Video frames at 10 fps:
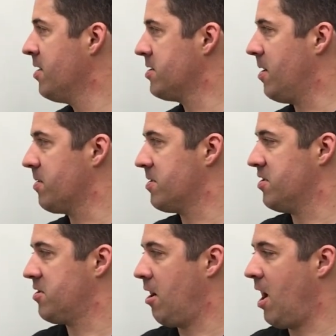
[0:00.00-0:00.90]
So
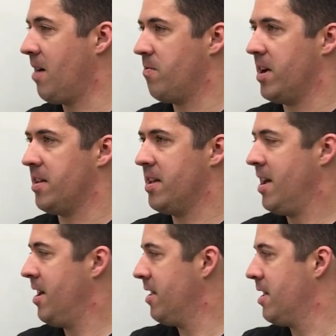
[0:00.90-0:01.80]
to start off with,
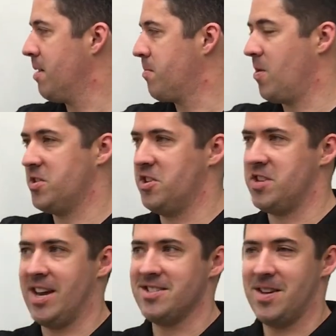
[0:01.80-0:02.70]
the protein
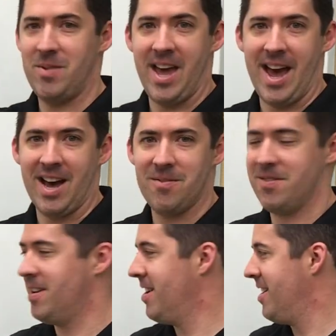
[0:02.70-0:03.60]
chains that we have
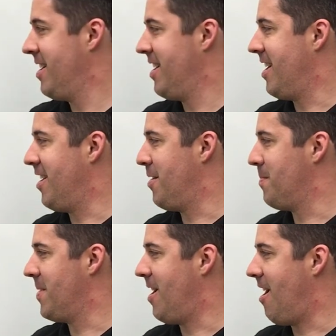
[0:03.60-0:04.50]

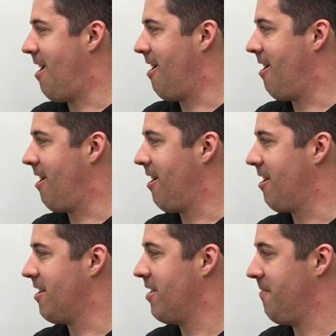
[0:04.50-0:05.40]

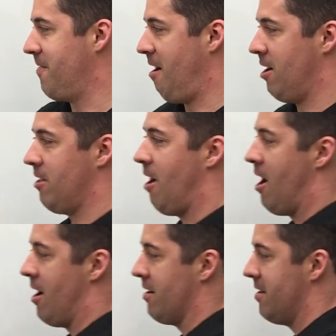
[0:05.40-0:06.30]
are very
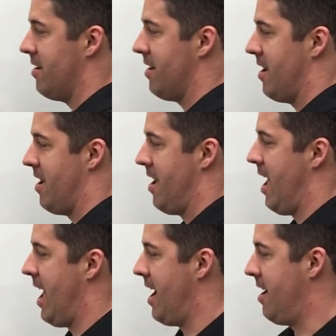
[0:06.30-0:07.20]
long,
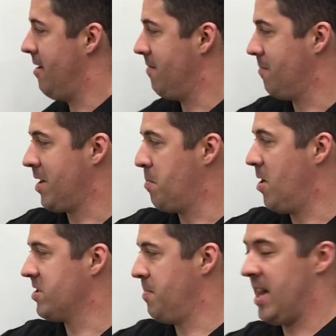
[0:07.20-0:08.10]

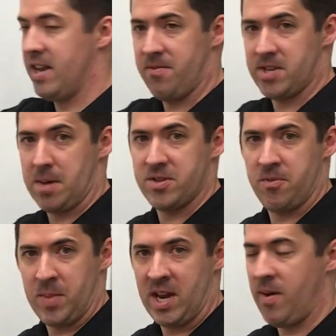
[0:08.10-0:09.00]
composed of many different types of
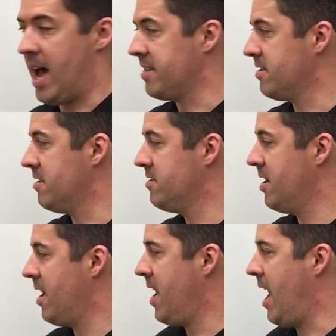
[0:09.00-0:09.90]
amino acids,
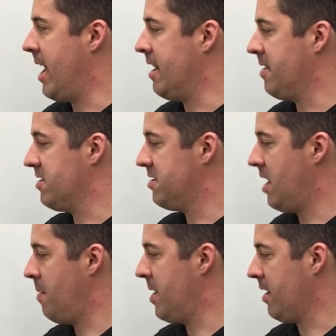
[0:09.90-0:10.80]
and in the
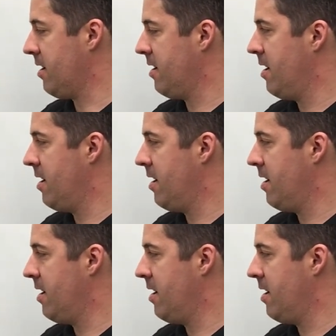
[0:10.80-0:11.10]
stomach